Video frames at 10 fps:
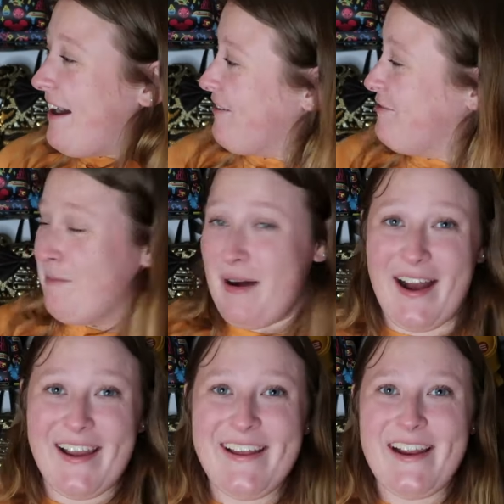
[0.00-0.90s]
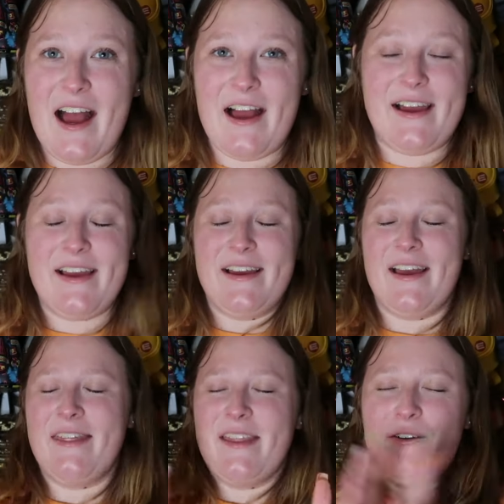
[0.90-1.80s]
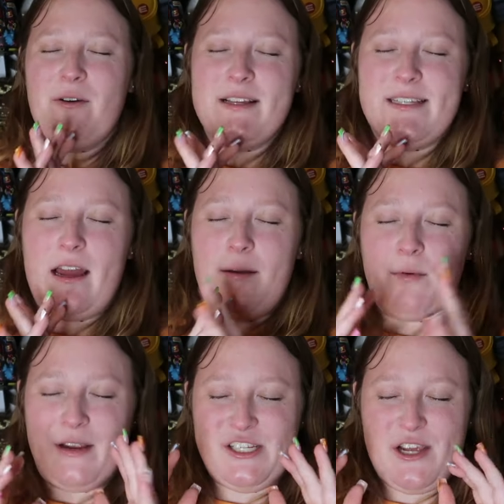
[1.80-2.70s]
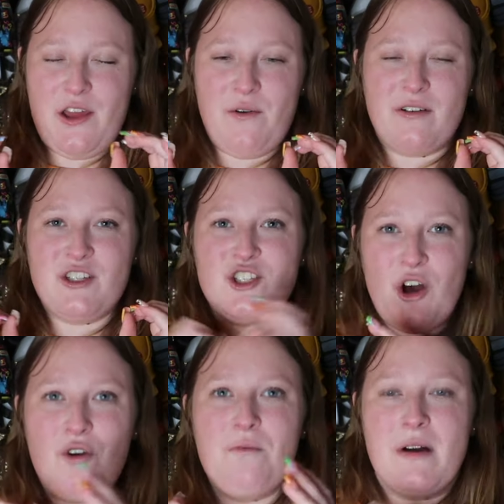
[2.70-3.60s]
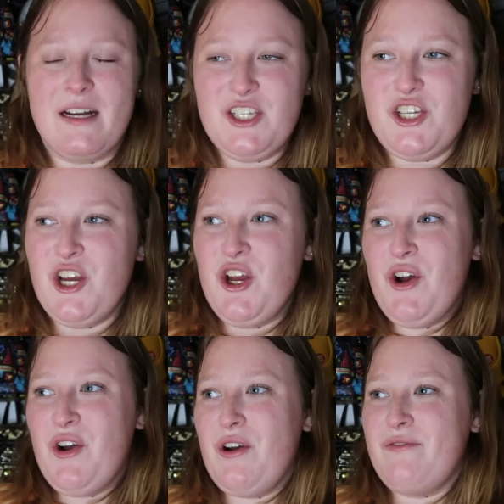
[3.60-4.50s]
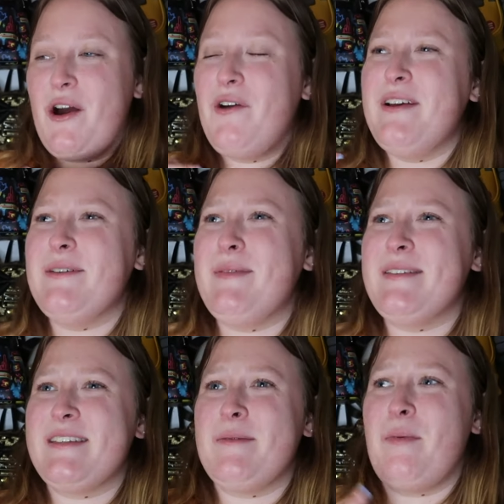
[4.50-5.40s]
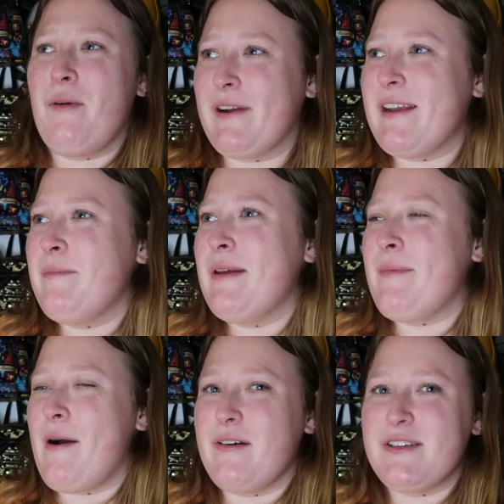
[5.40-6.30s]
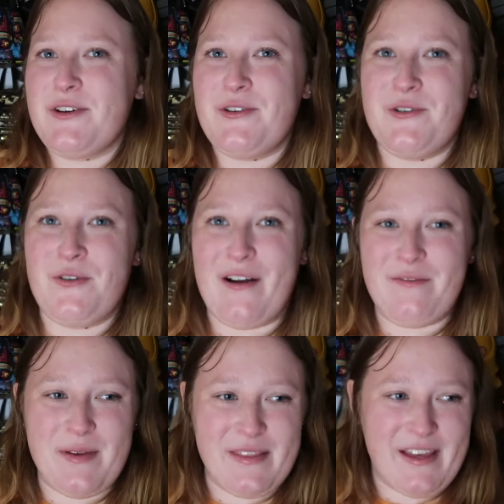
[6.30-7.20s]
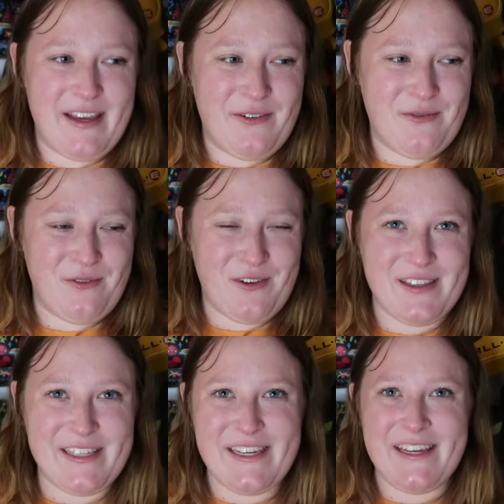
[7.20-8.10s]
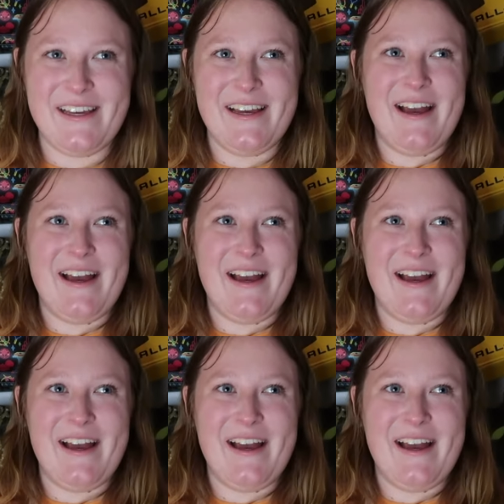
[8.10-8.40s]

of mine. I again like want to say I appreciate you all so much who have not only have been supporting me but also who have been like really